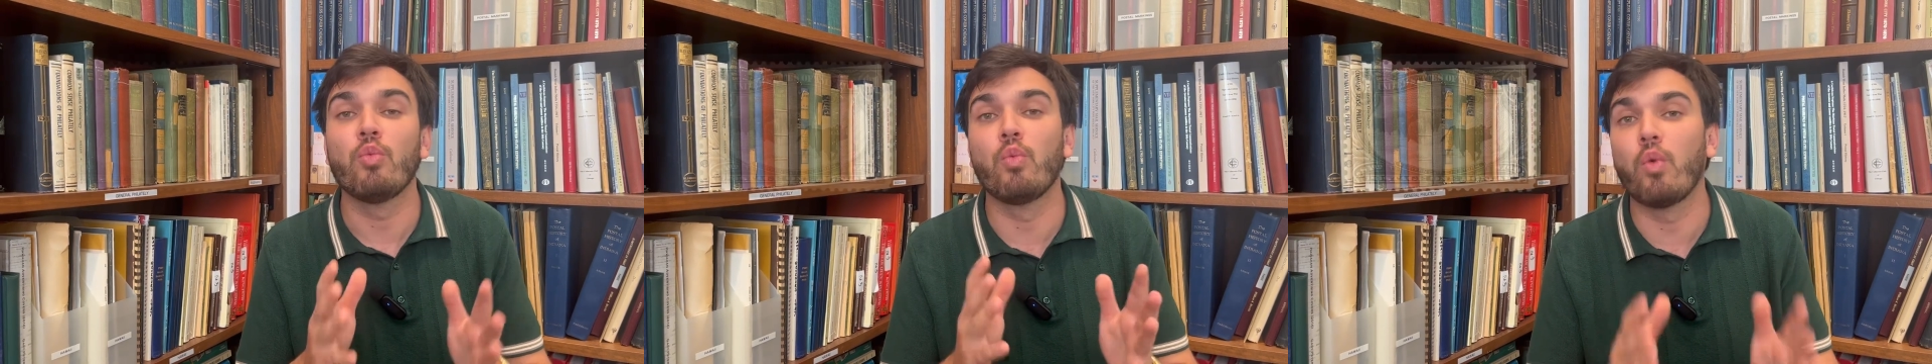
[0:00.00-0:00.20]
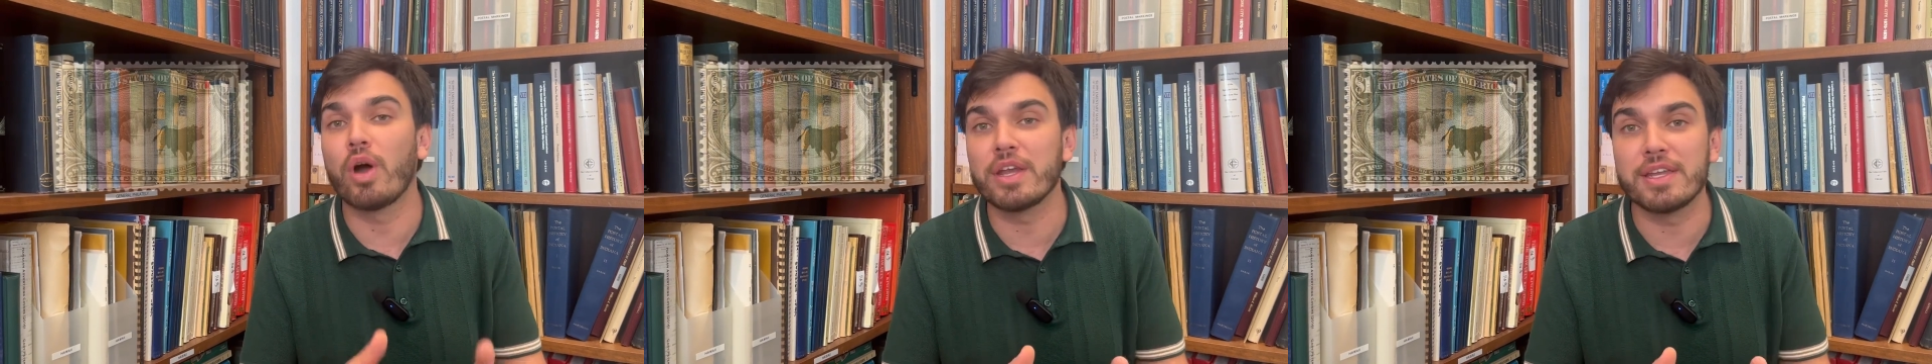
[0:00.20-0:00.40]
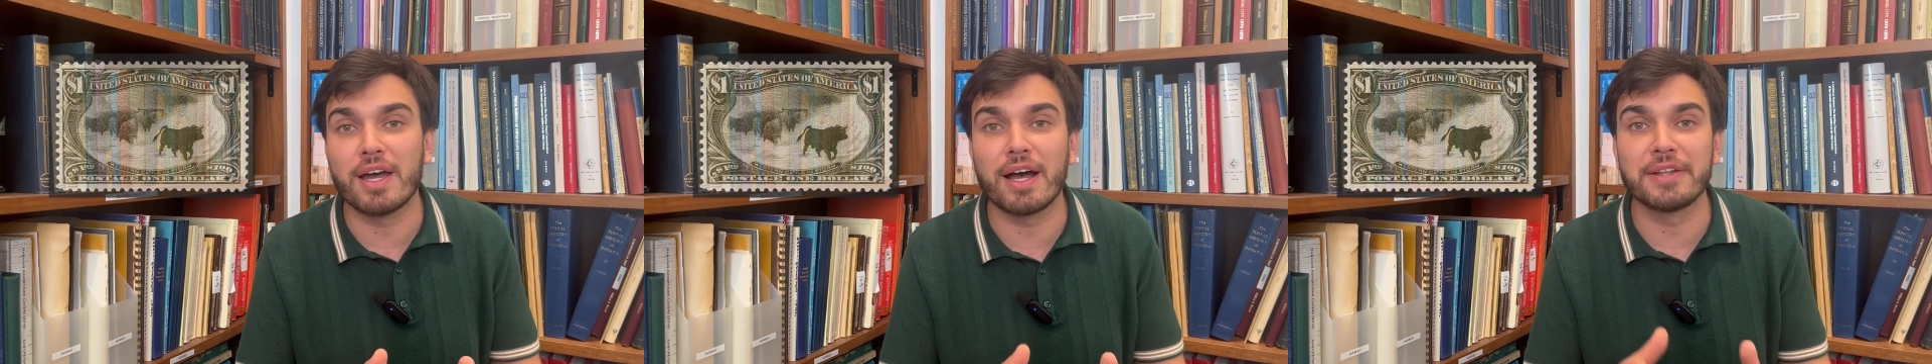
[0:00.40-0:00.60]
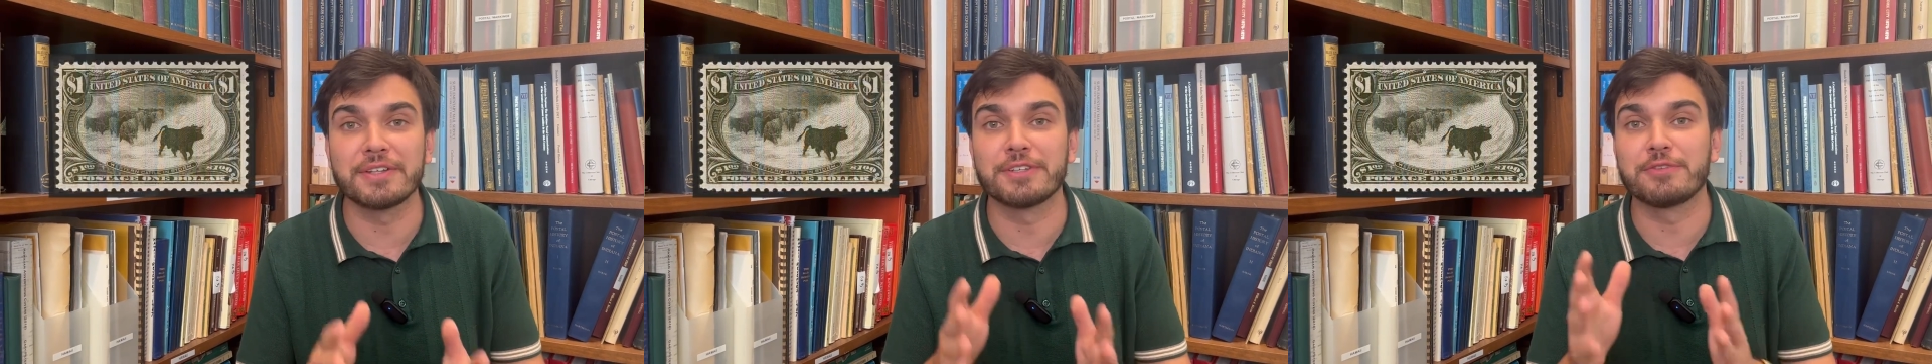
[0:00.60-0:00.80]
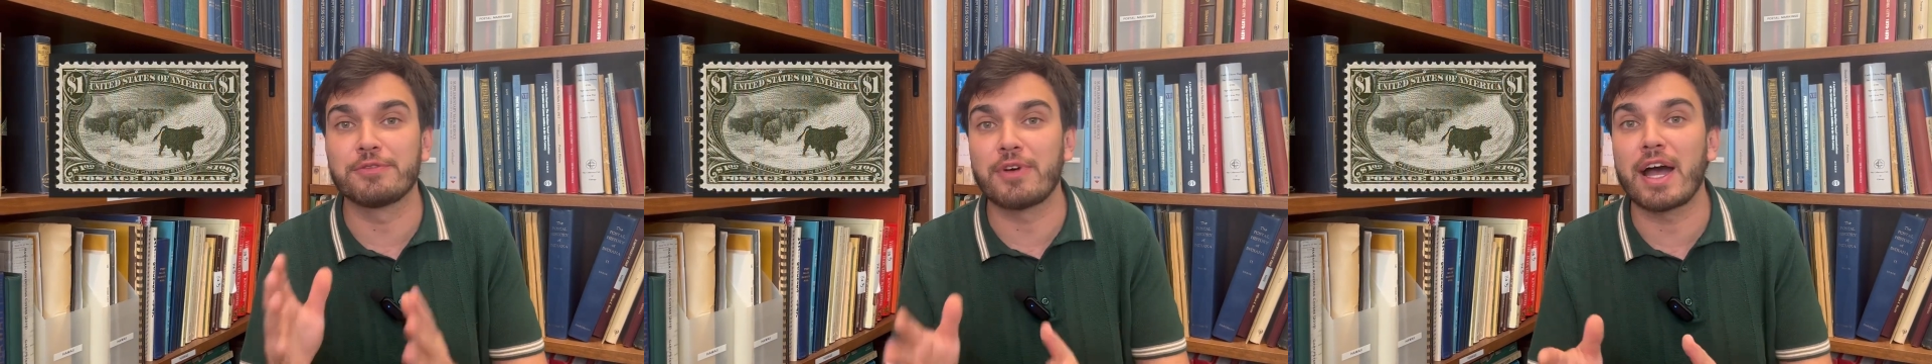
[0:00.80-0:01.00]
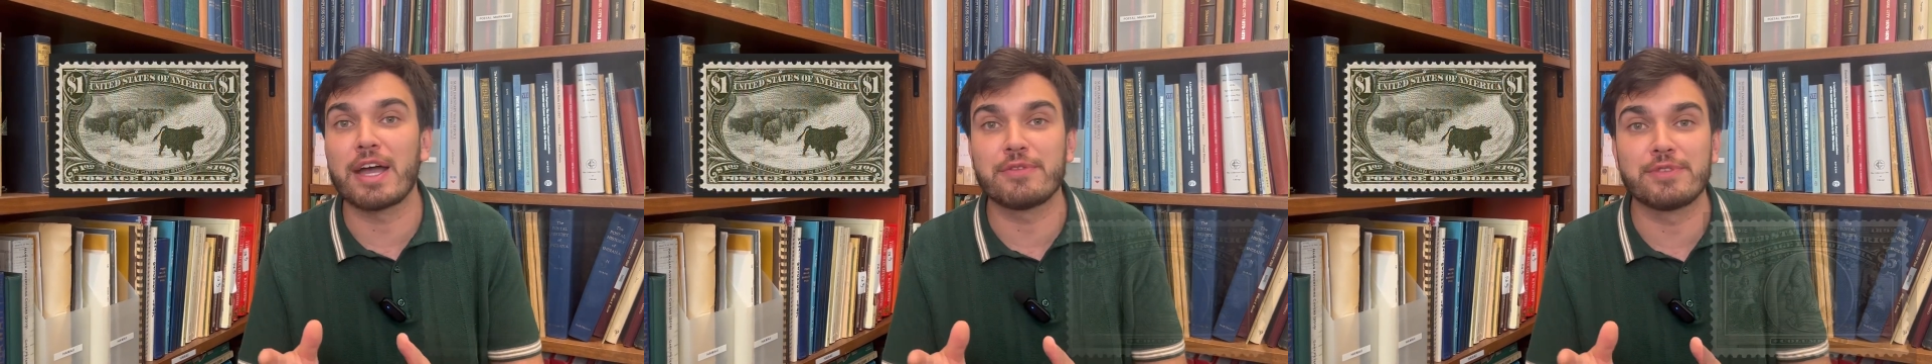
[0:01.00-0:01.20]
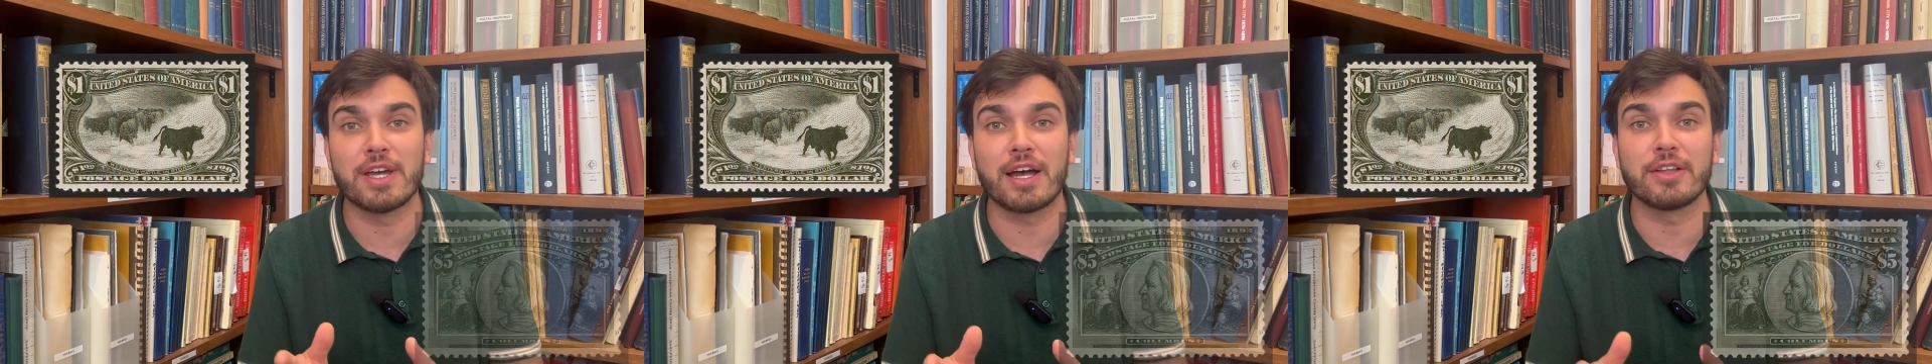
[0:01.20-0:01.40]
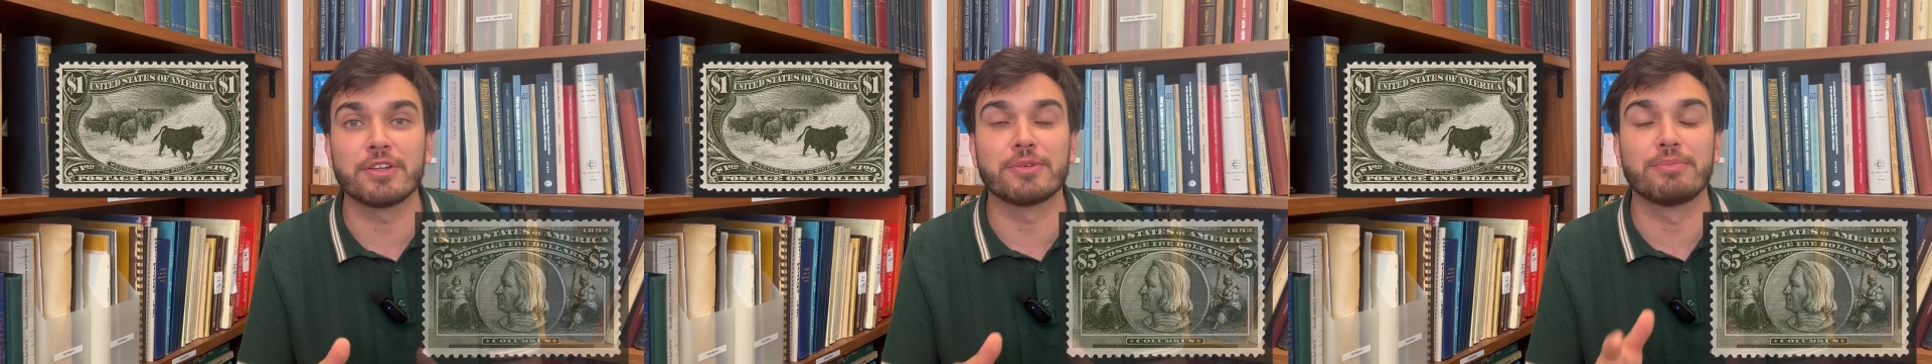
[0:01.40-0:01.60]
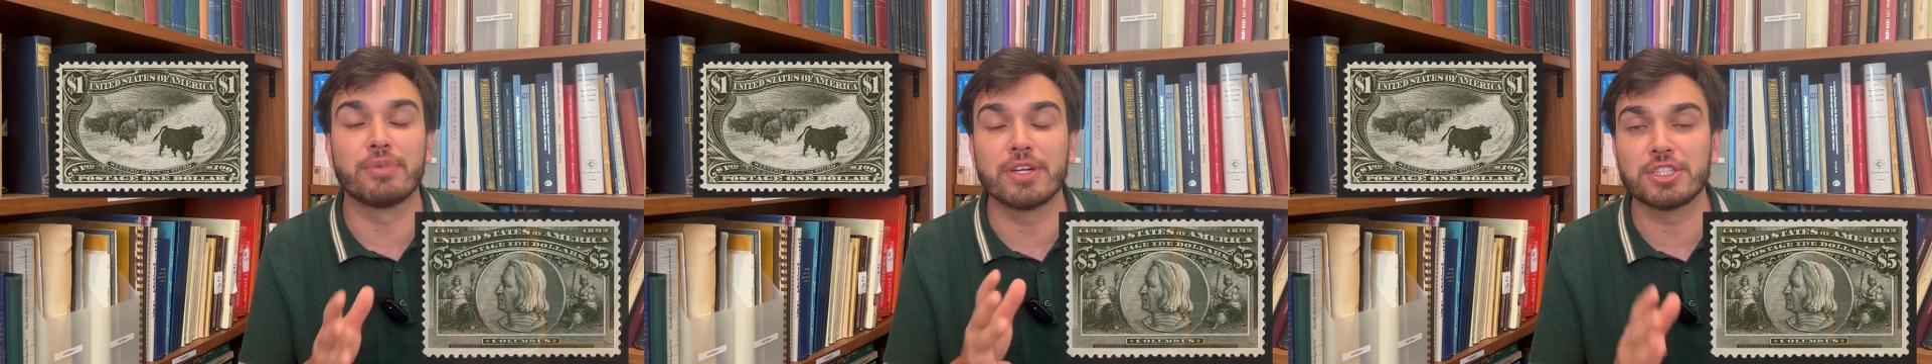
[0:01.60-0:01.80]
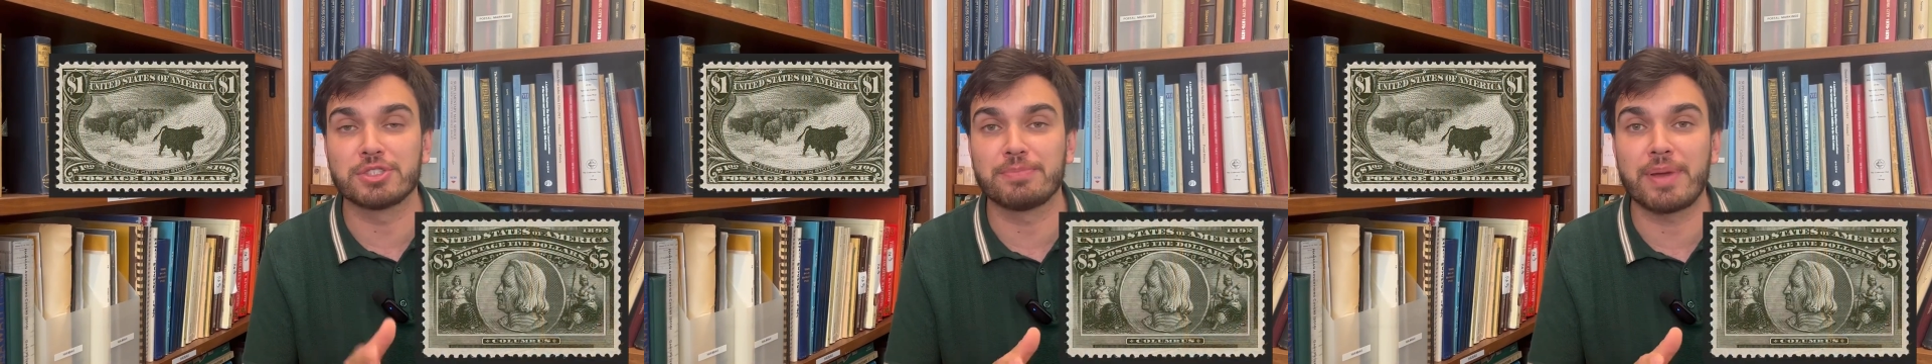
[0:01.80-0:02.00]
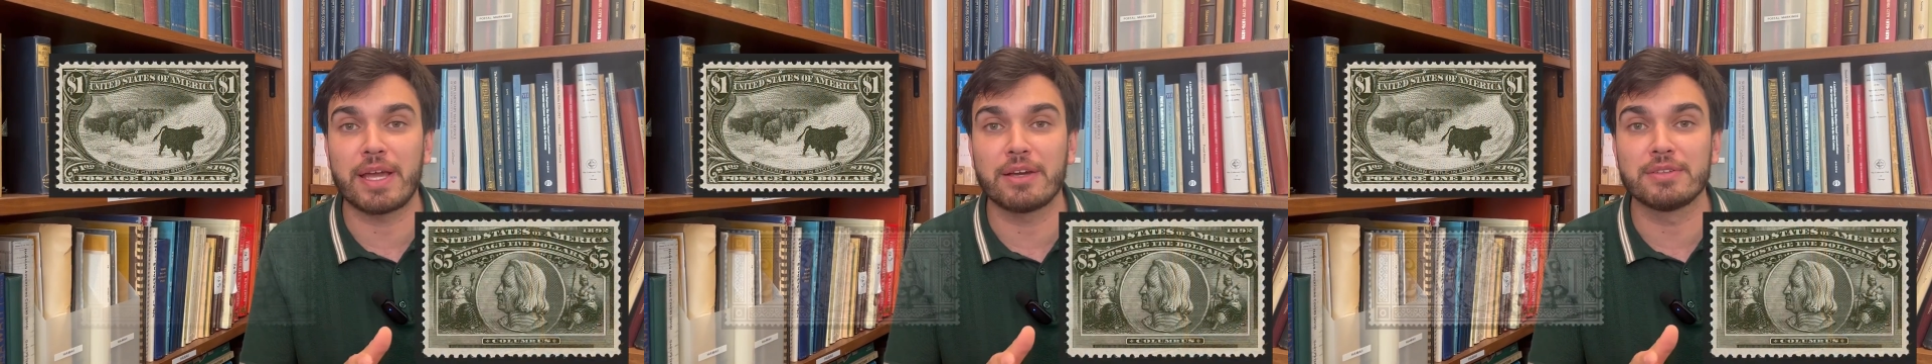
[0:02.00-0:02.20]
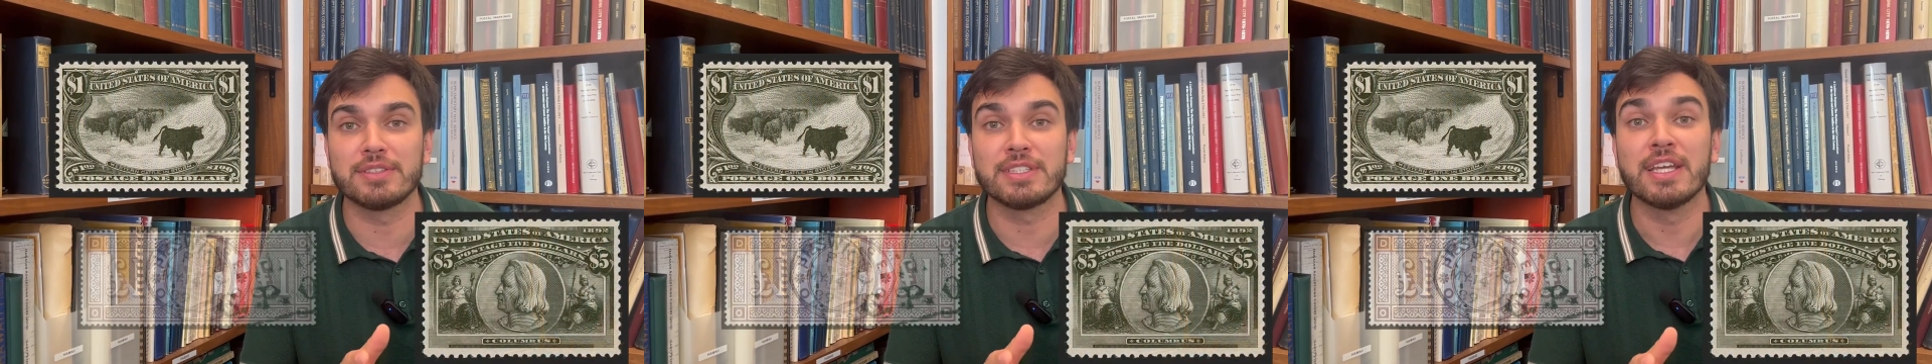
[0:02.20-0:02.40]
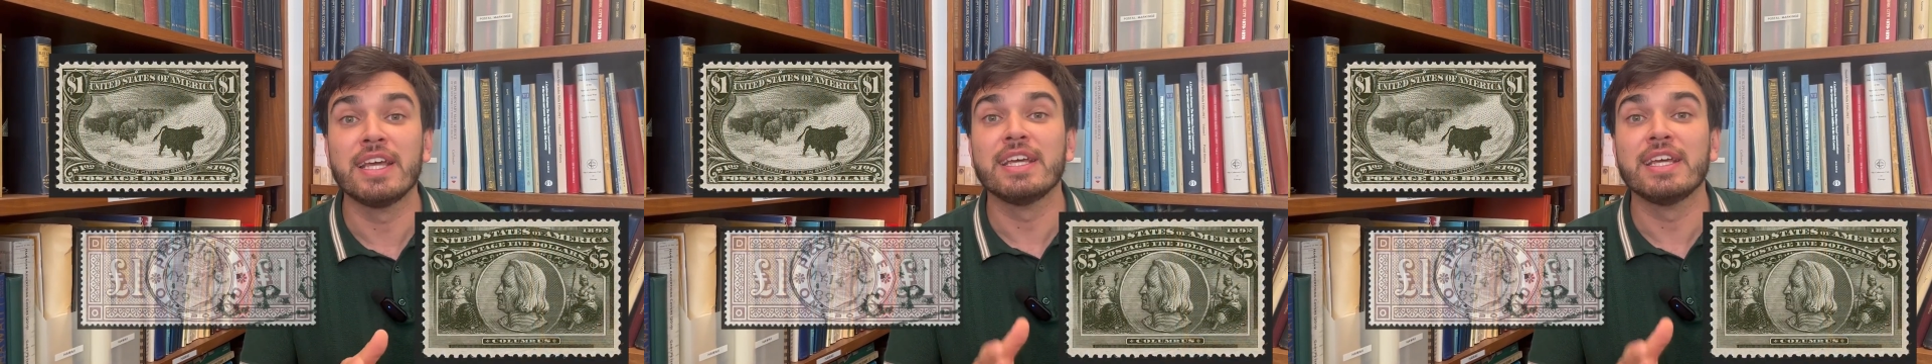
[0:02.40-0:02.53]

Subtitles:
$1, $5, British pound.